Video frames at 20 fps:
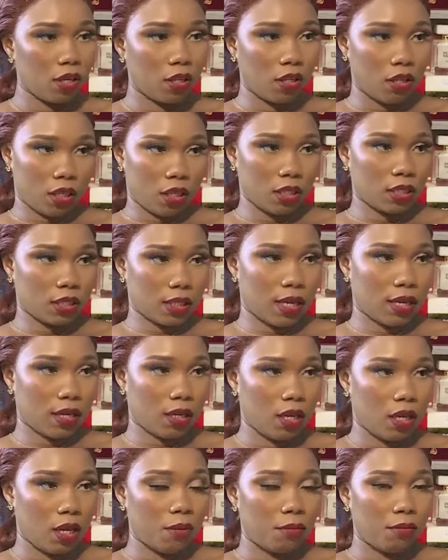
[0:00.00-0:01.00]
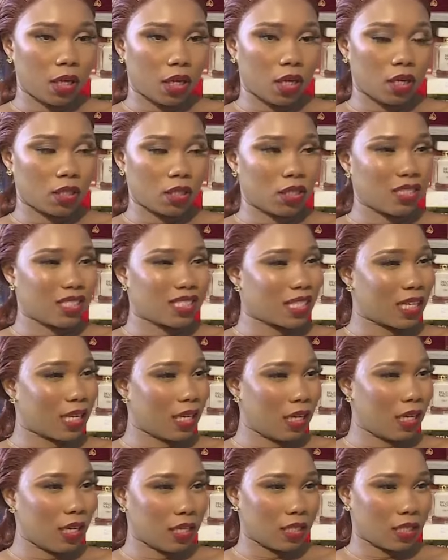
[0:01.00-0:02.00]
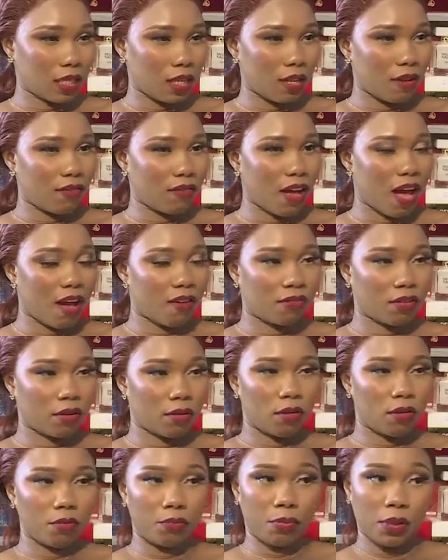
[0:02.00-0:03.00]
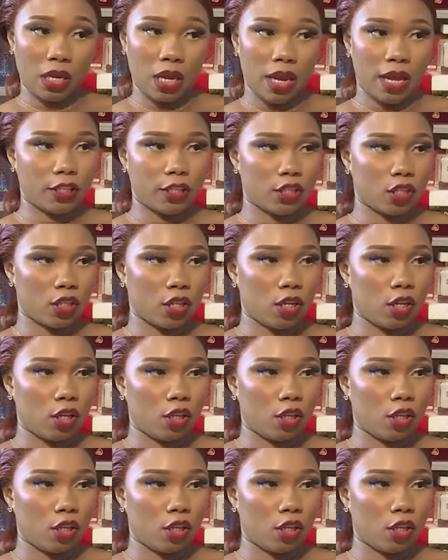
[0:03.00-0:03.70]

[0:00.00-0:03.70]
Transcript: You understand? because the skin itself have a pH.